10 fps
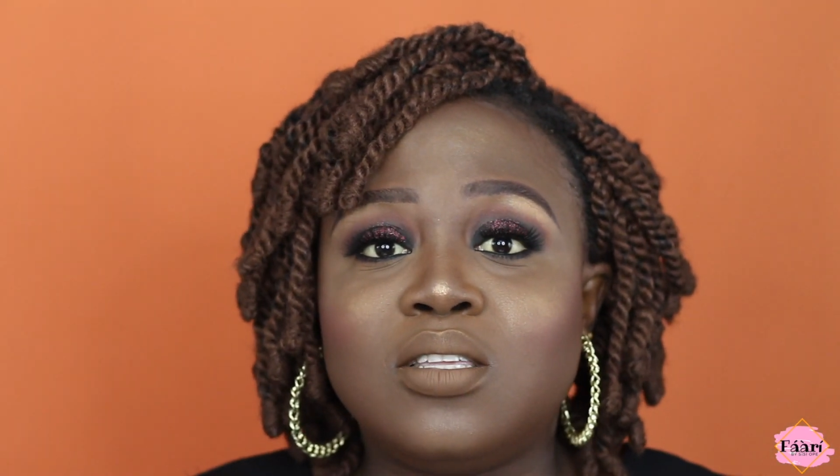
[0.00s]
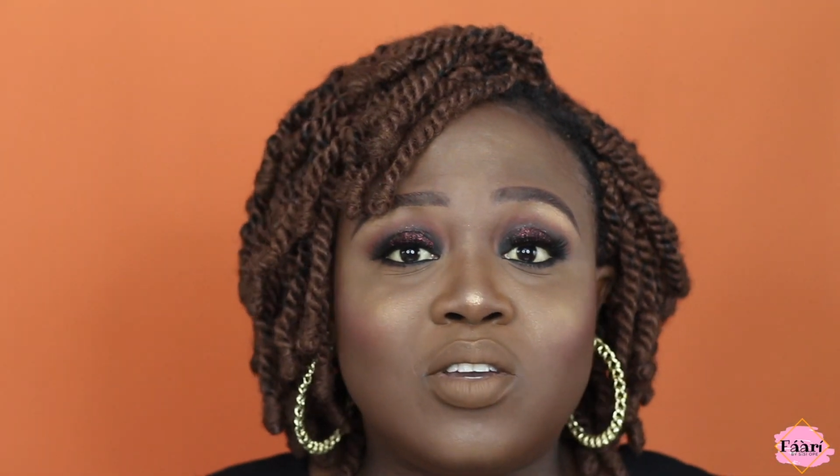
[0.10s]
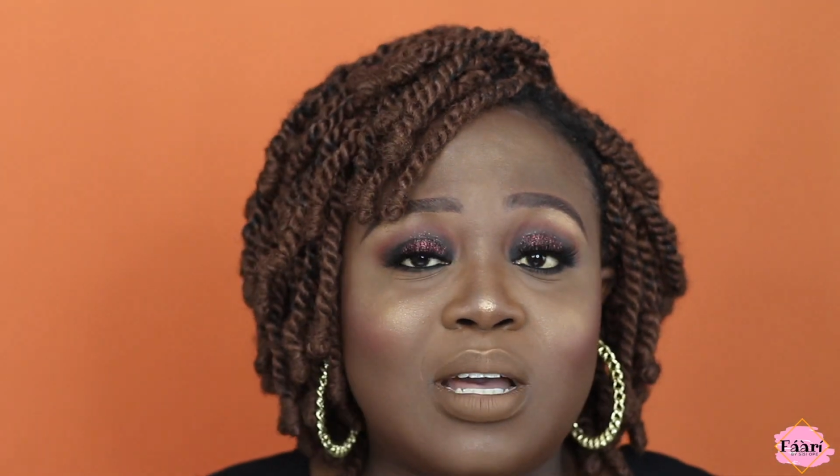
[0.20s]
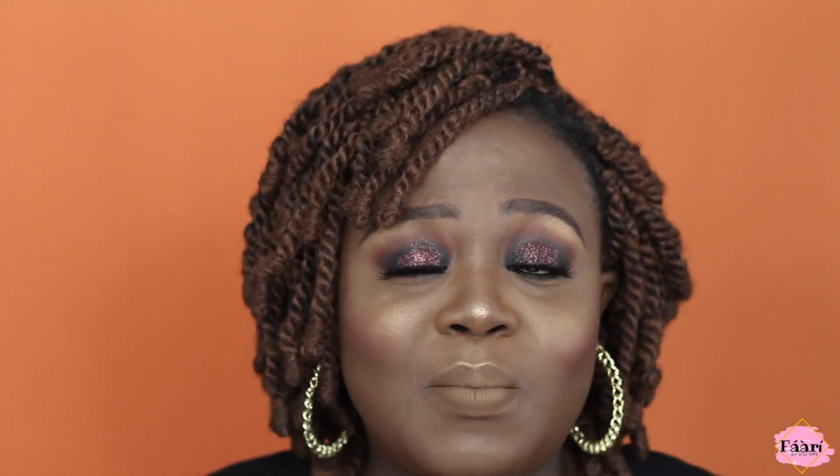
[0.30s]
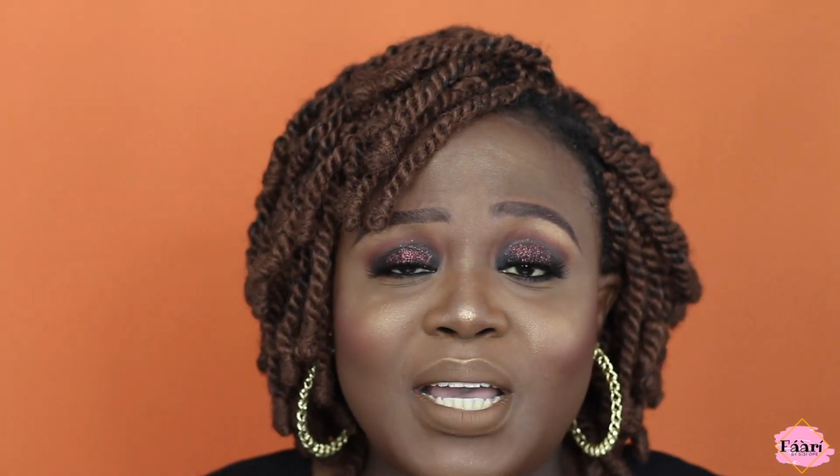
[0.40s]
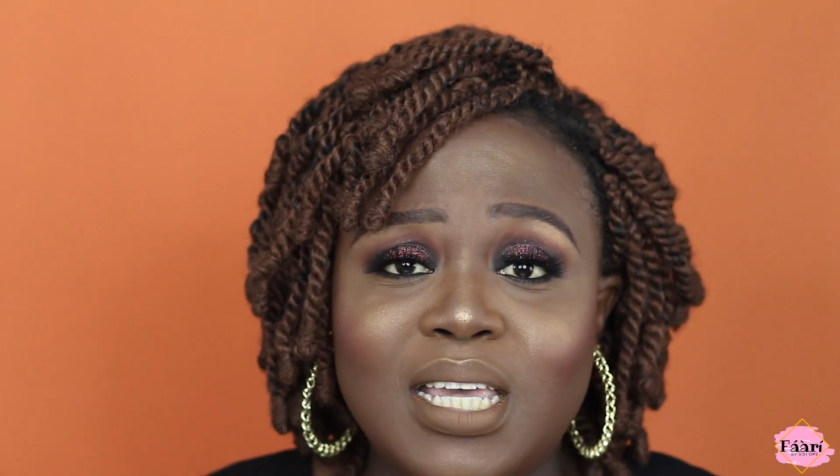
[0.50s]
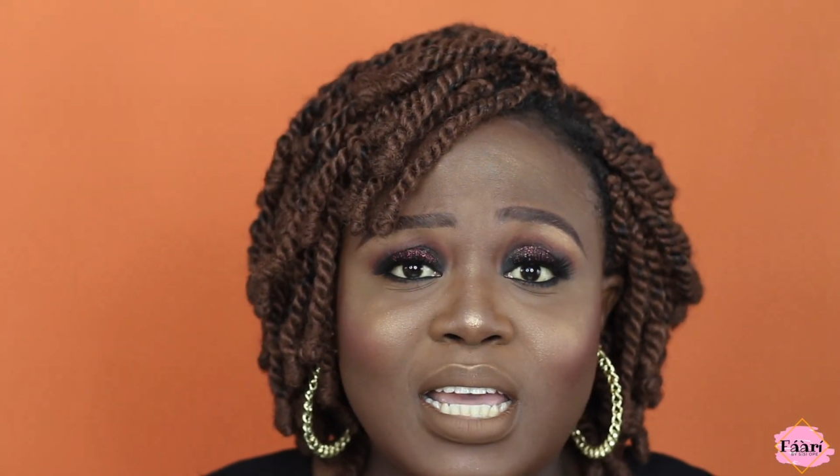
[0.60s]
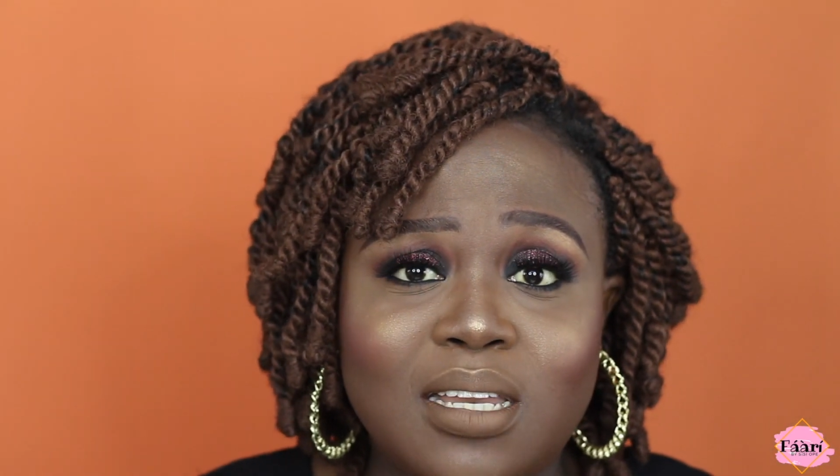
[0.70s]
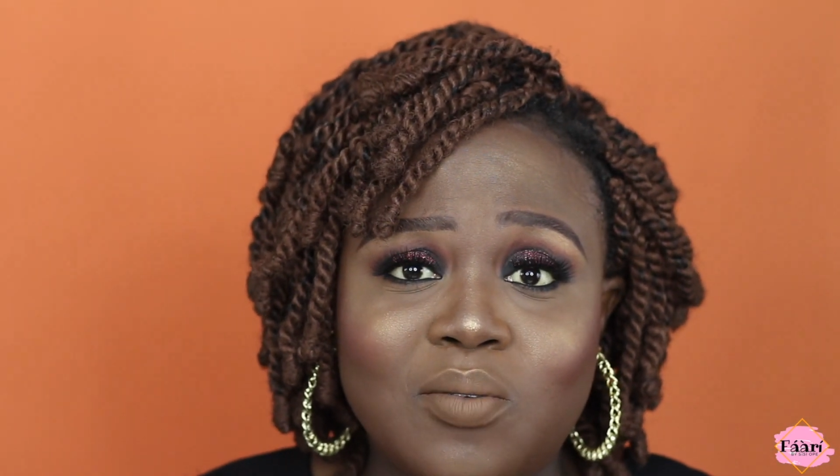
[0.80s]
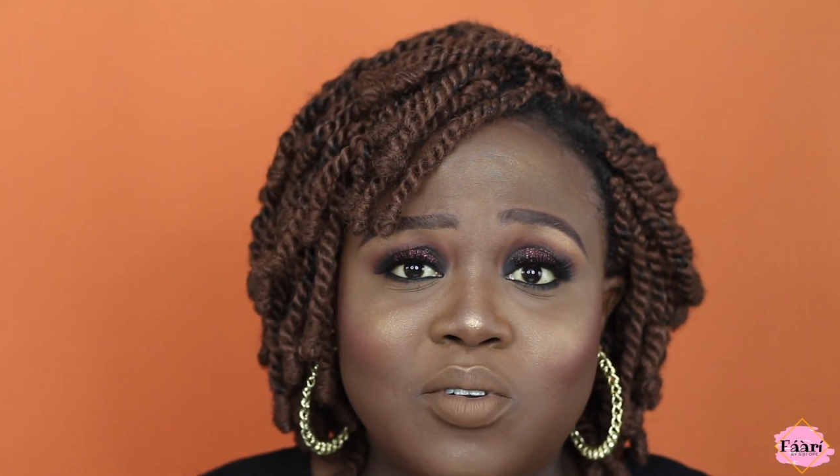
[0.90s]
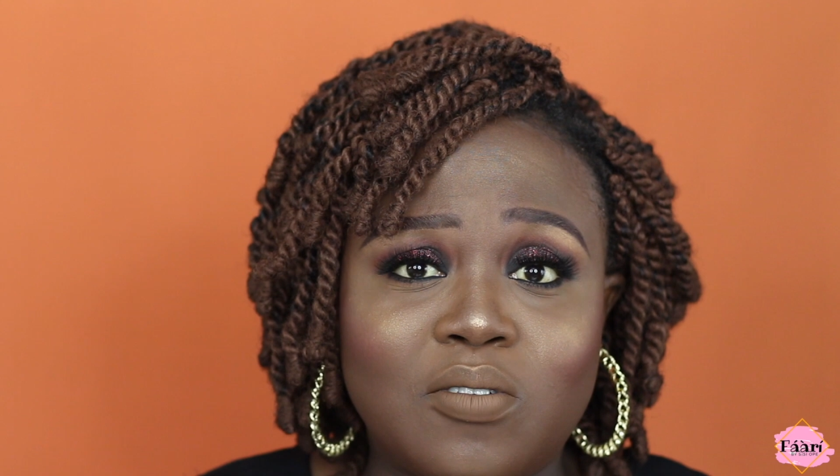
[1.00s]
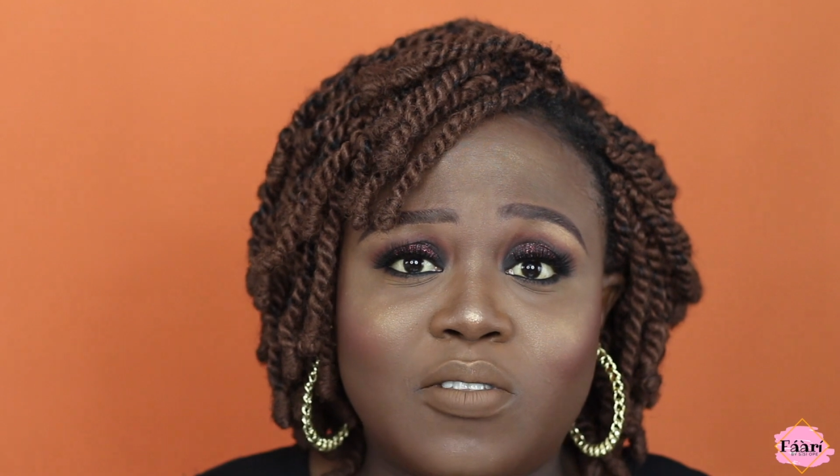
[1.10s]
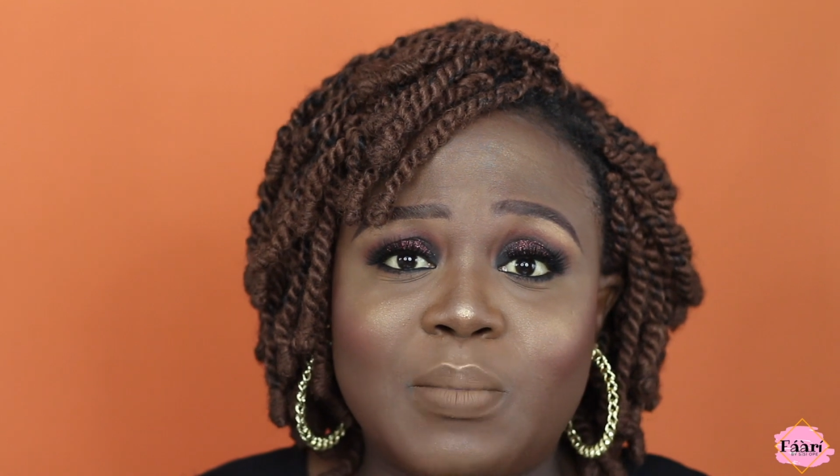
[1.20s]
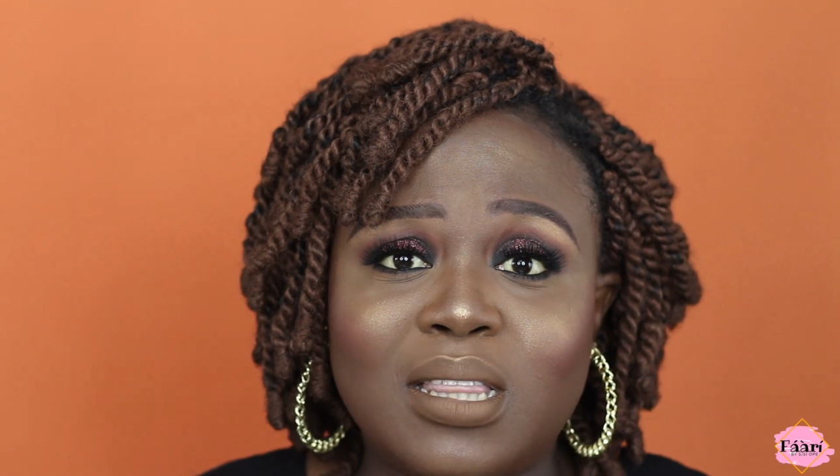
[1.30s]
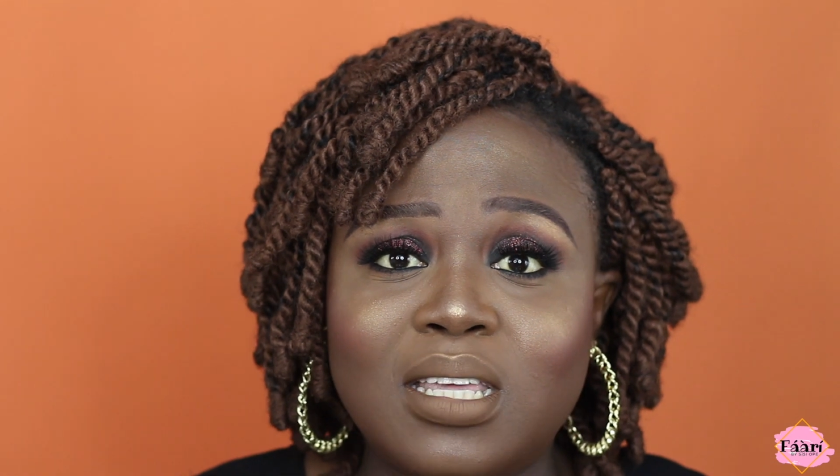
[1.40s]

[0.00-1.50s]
You can buy any one of them.